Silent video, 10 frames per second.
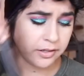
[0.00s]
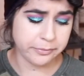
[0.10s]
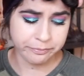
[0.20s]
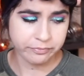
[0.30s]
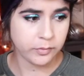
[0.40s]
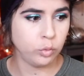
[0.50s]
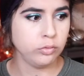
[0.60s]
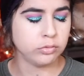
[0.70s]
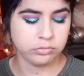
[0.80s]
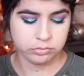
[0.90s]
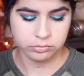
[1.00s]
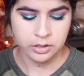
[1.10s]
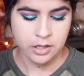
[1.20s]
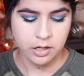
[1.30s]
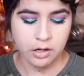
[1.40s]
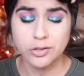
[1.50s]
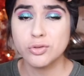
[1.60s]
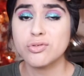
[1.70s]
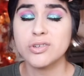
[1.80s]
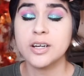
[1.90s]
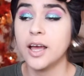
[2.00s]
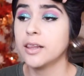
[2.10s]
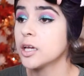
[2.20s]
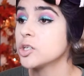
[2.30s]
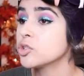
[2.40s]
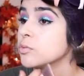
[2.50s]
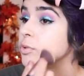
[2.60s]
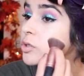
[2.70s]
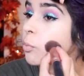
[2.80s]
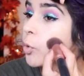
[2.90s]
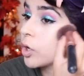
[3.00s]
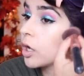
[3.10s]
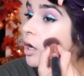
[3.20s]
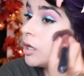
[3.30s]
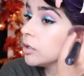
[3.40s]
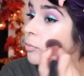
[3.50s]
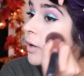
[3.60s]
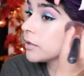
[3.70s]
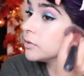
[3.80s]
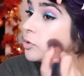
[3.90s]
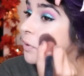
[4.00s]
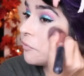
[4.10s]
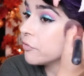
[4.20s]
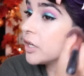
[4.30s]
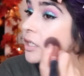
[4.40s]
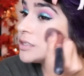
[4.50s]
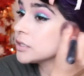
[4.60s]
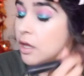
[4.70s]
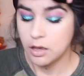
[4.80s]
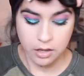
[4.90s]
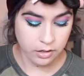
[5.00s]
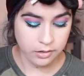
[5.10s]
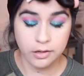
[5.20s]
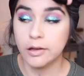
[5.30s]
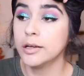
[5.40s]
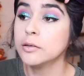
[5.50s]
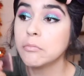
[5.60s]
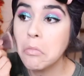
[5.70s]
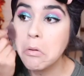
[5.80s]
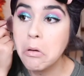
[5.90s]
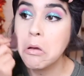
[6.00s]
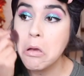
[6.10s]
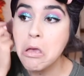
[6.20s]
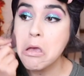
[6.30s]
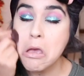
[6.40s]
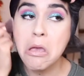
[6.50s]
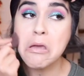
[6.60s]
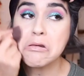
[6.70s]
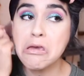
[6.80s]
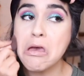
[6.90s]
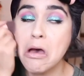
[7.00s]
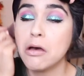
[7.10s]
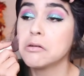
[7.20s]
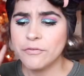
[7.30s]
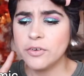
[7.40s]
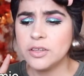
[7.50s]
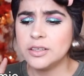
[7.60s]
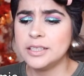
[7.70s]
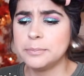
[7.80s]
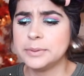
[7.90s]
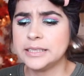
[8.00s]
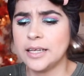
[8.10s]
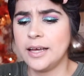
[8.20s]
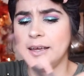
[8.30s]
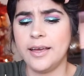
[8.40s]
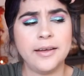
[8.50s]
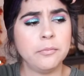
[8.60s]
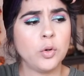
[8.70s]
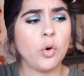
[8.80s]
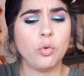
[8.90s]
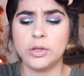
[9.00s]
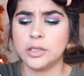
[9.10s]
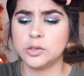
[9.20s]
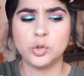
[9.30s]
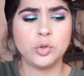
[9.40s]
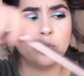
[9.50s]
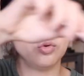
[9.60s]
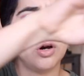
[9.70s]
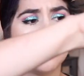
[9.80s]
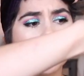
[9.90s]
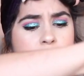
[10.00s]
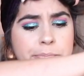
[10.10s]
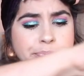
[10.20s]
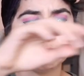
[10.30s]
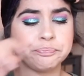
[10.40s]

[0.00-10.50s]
um, ooh, contour and highlight just to bring some more color back into my face. Um, and yeah. For the lips, I am going to, um,